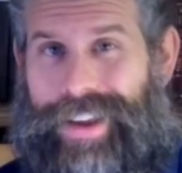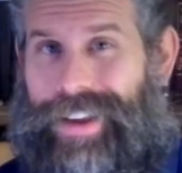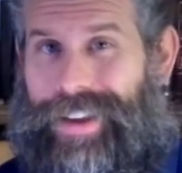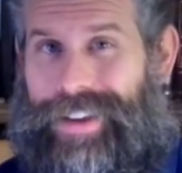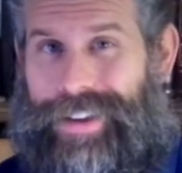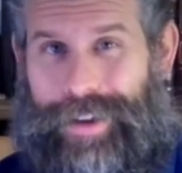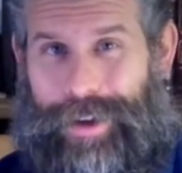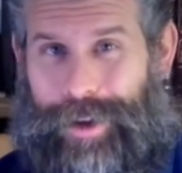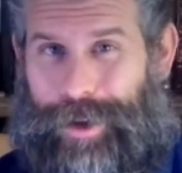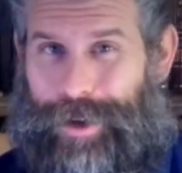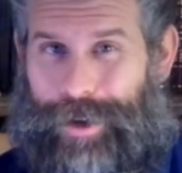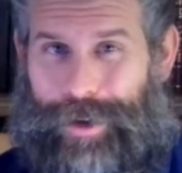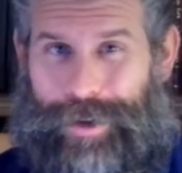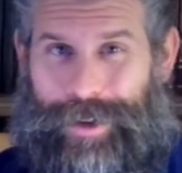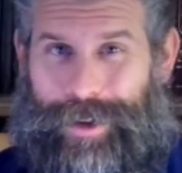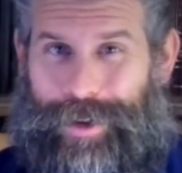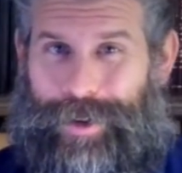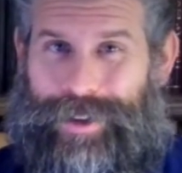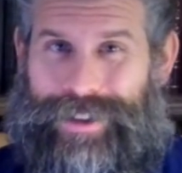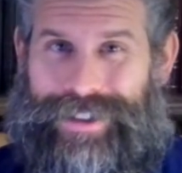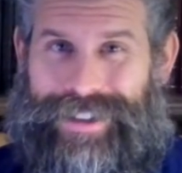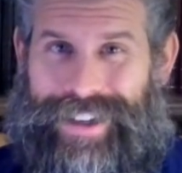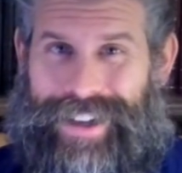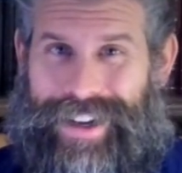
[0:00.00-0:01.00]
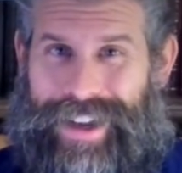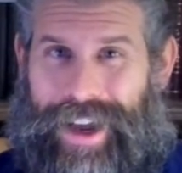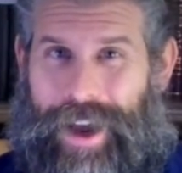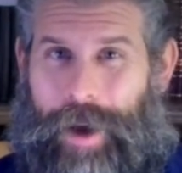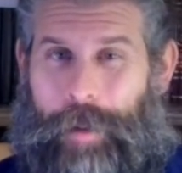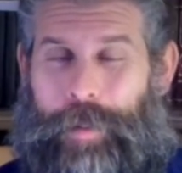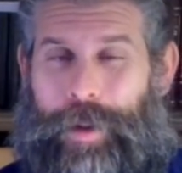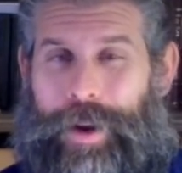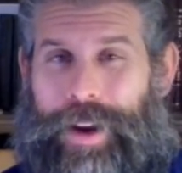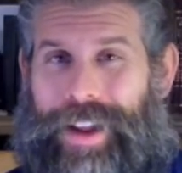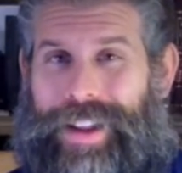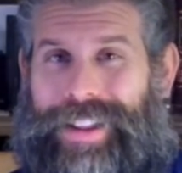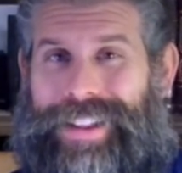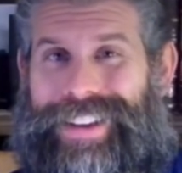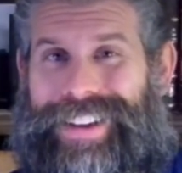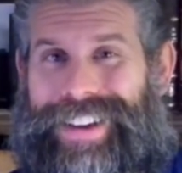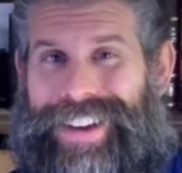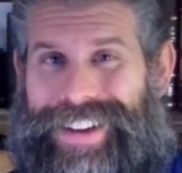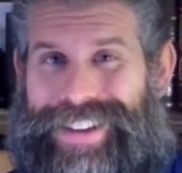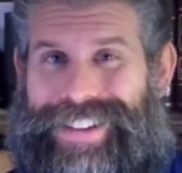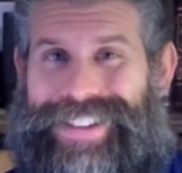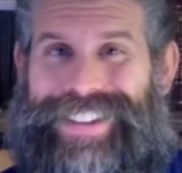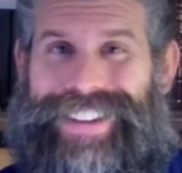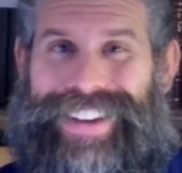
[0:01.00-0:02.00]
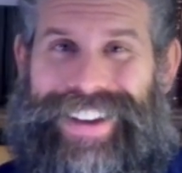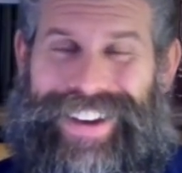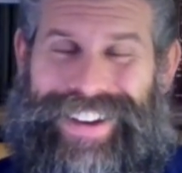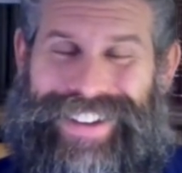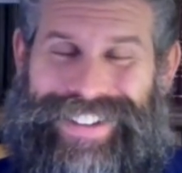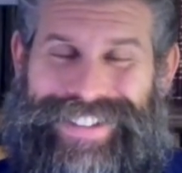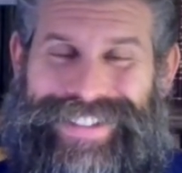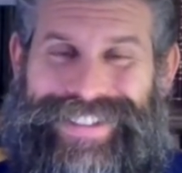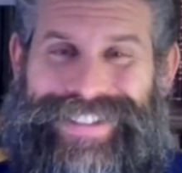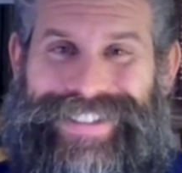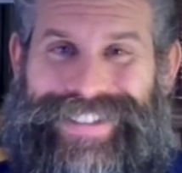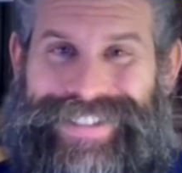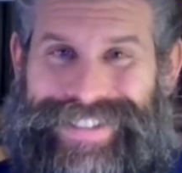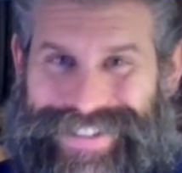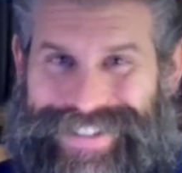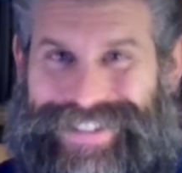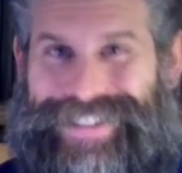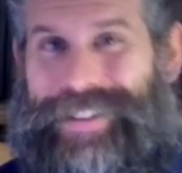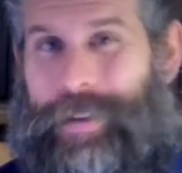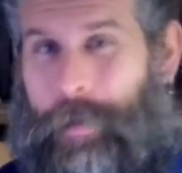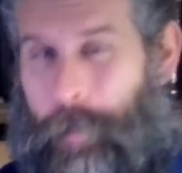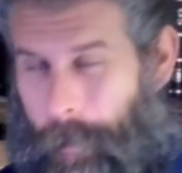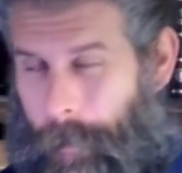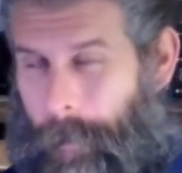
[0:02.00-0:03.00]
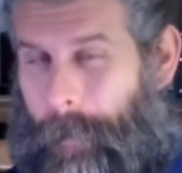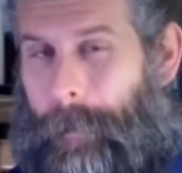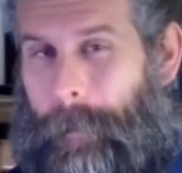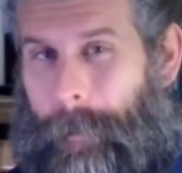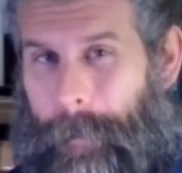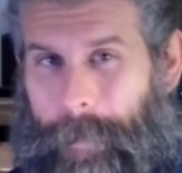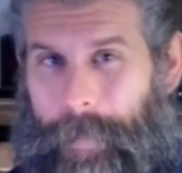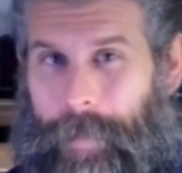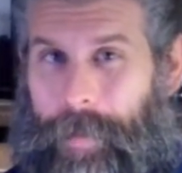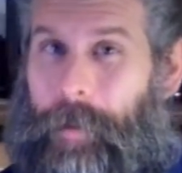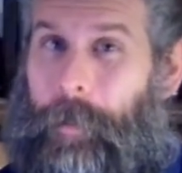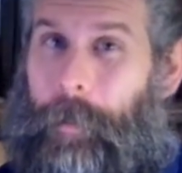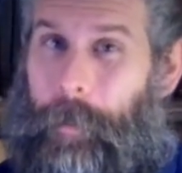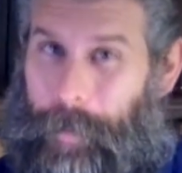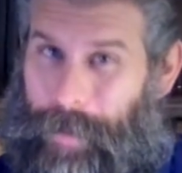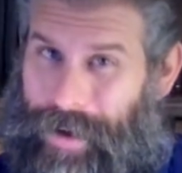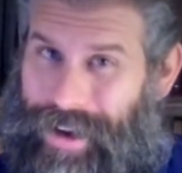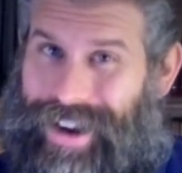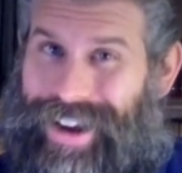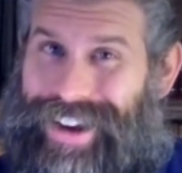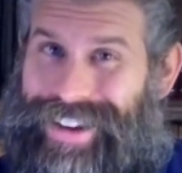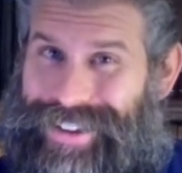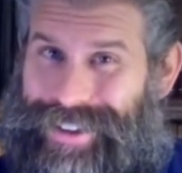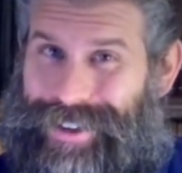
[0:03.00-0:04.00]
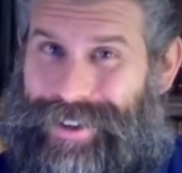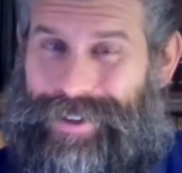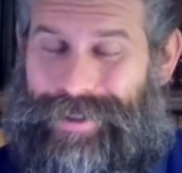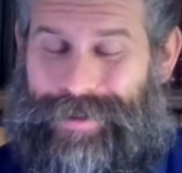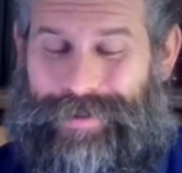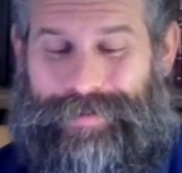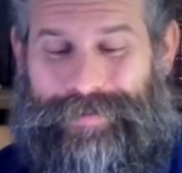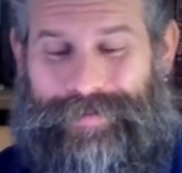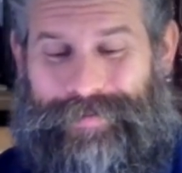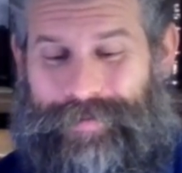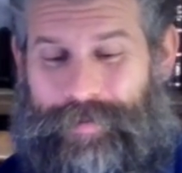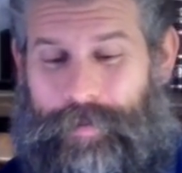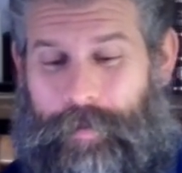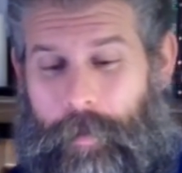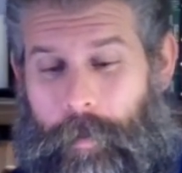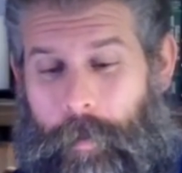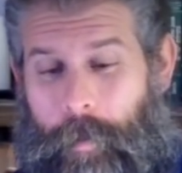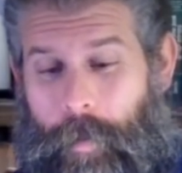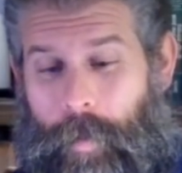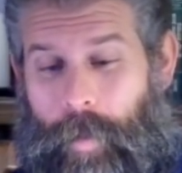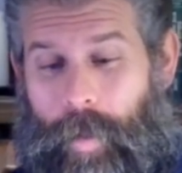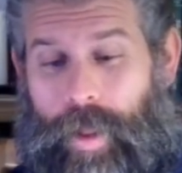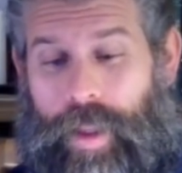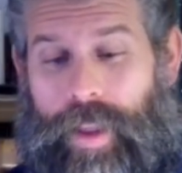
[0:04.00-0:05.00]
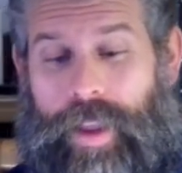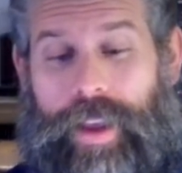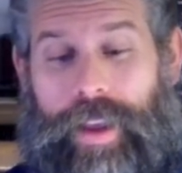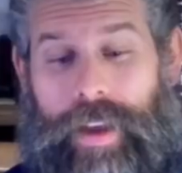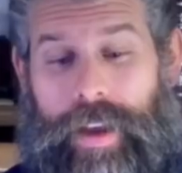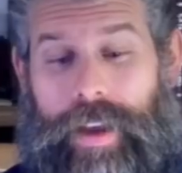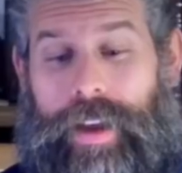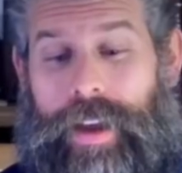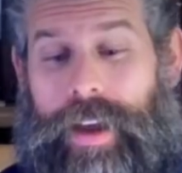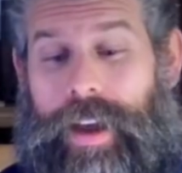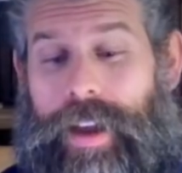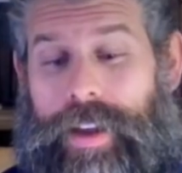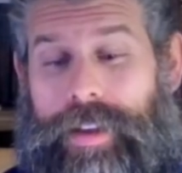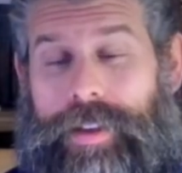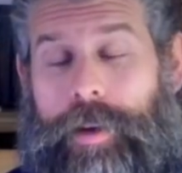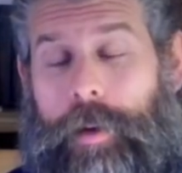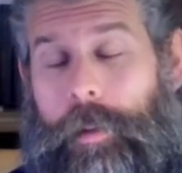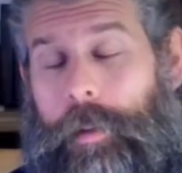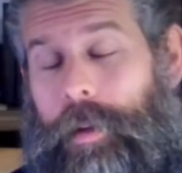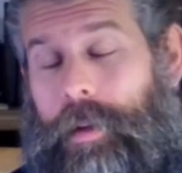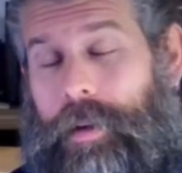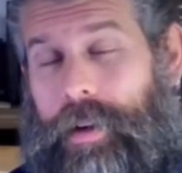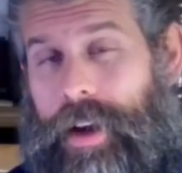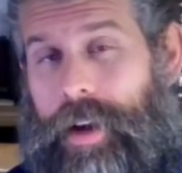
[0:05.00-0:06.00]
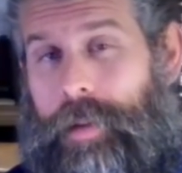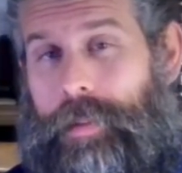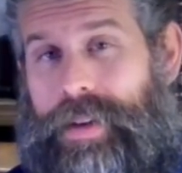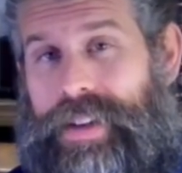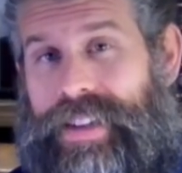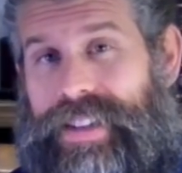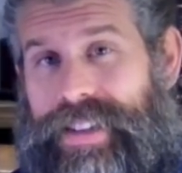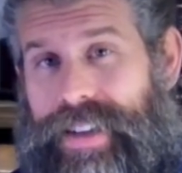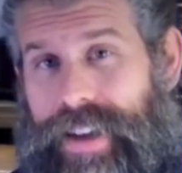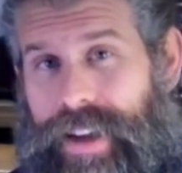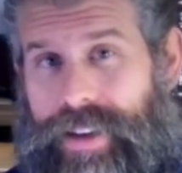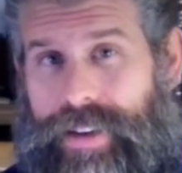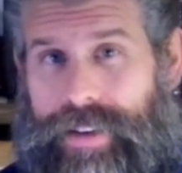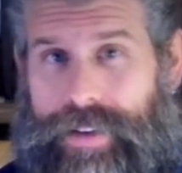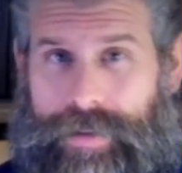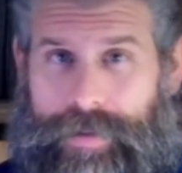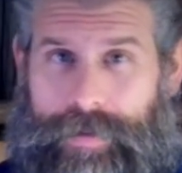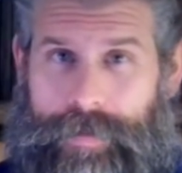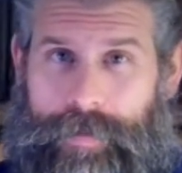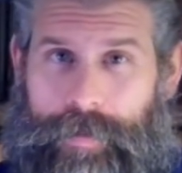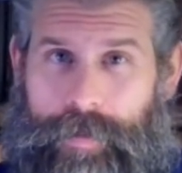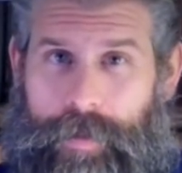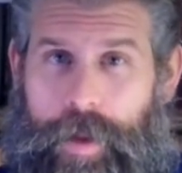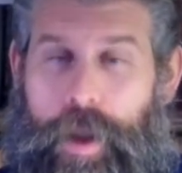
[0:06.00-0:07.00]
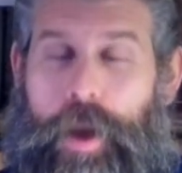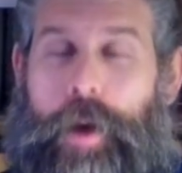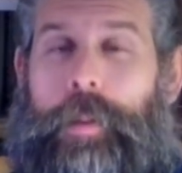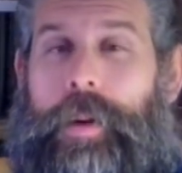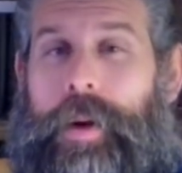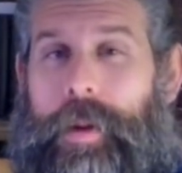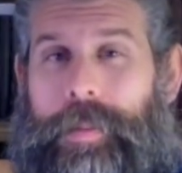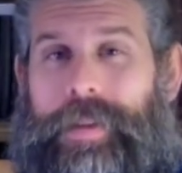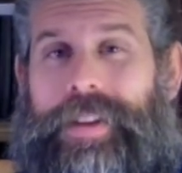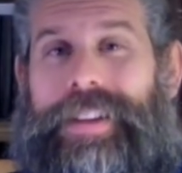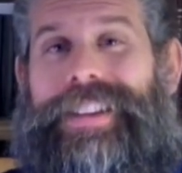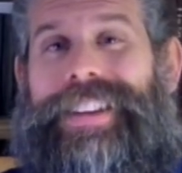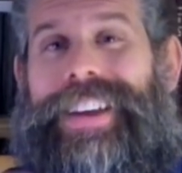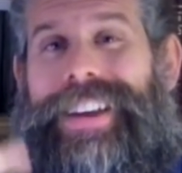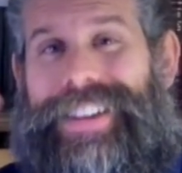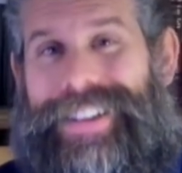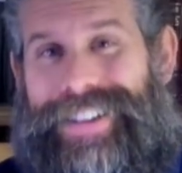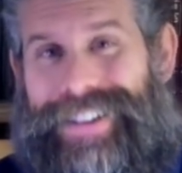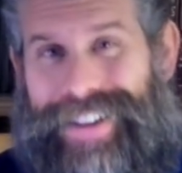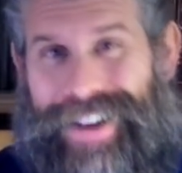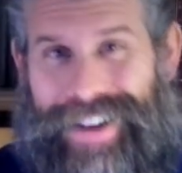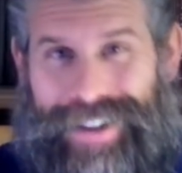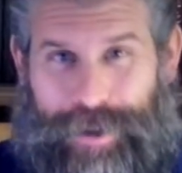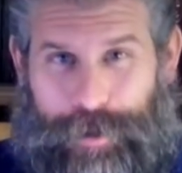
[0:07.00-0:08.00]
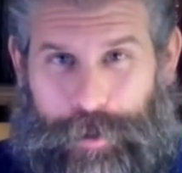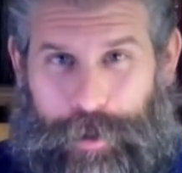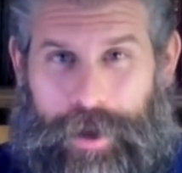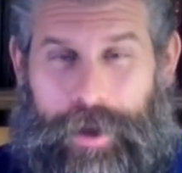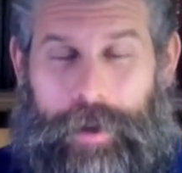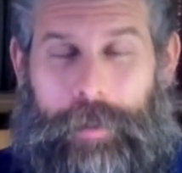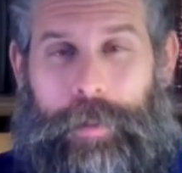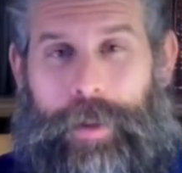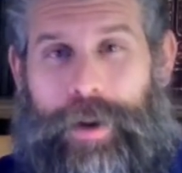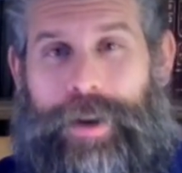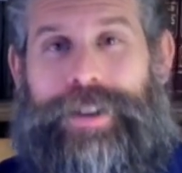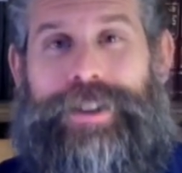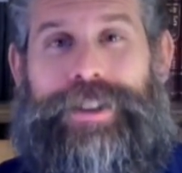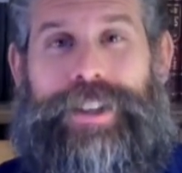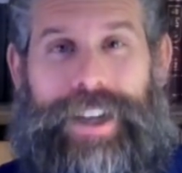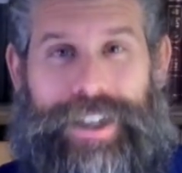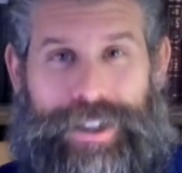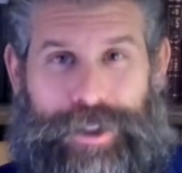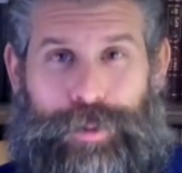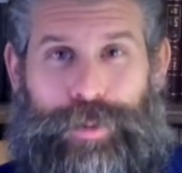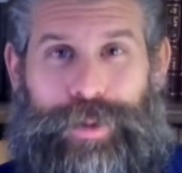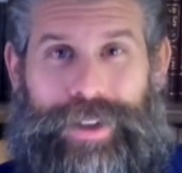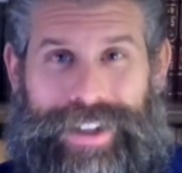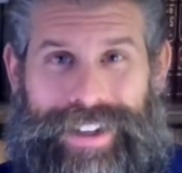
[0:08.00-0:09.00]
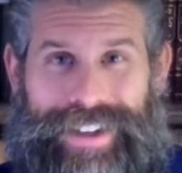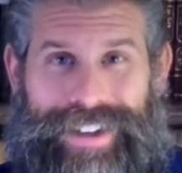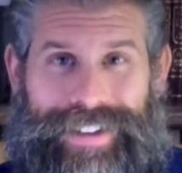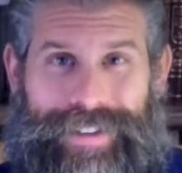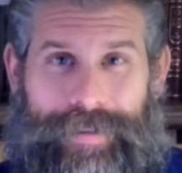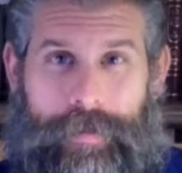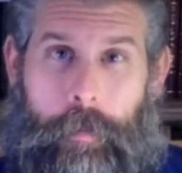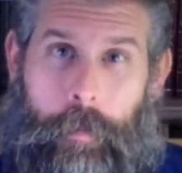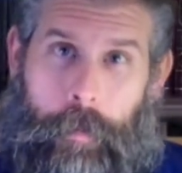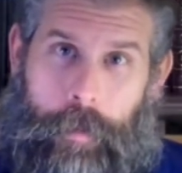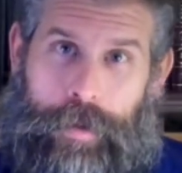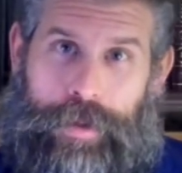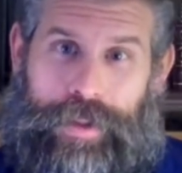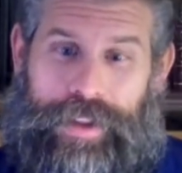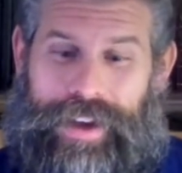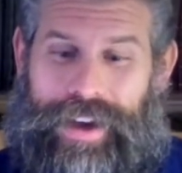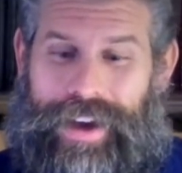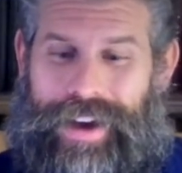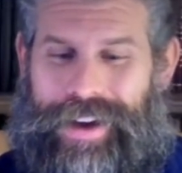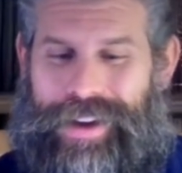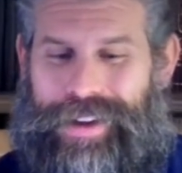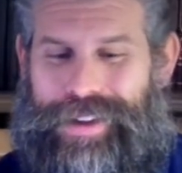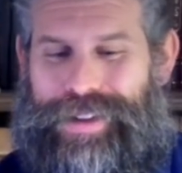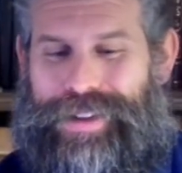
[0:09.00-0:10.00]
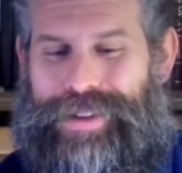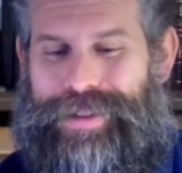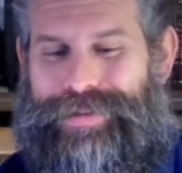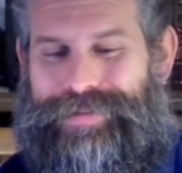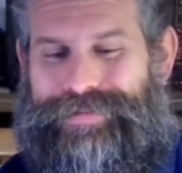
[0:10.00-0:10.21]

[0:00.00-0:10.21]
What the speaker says: Y'all don't know what's going to happen on the 8th day, but I do. And don't worry, I'm going to tell you, but I'm going to tell you next week in Parashat Shmini, the 8th.